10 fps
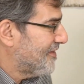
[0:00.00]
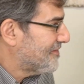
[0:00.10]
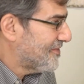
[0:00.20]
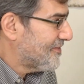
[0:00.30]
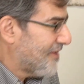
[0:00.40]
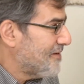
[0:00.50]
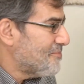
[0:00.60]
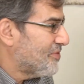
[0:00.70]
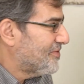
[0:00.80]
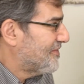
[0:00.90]
It's the
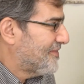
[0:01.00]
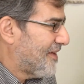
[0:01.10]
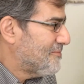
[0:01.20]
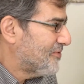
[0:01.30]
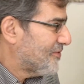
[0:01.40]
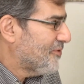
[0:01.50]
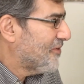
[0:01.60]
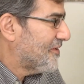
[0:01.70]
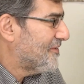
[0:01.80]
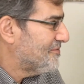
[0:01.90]
same
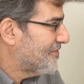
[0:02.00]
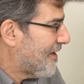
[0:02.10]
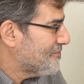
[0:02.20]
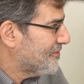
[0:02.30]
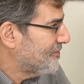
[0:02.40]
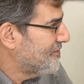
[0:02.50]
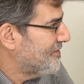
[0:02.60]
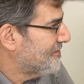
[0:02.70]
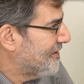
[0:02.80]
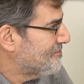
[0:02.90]
story, mm-hmm. Absolutely
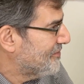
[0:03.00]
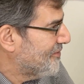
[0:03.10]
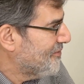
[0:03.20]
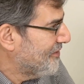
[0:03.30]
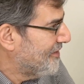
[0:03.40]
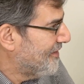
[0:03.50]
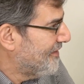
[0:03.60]
the same mm-hmm. story.